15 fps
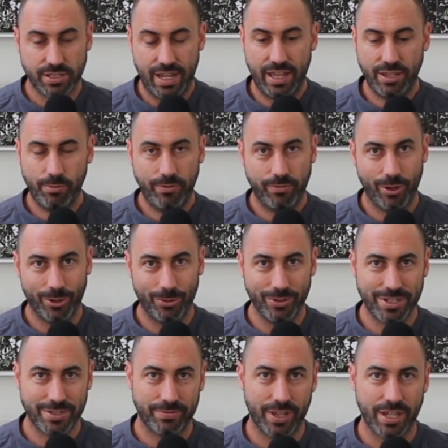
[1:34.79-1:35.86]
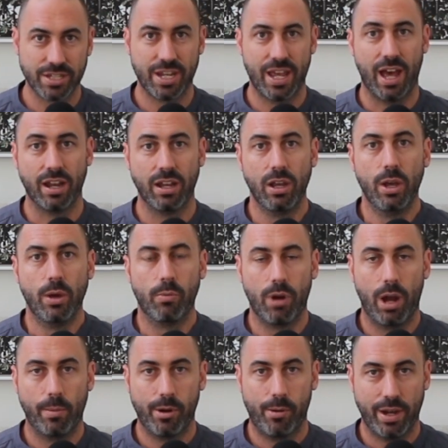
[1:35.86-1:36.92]
Now that we've got all this fleshed out, we're
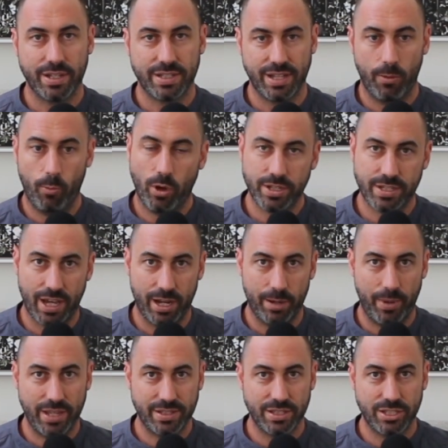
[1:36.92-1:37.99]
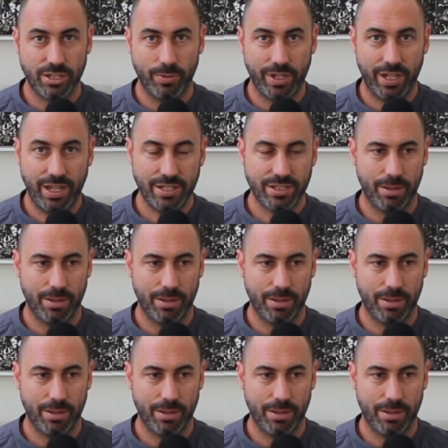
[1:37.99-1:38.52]
able to understand what databases do we need.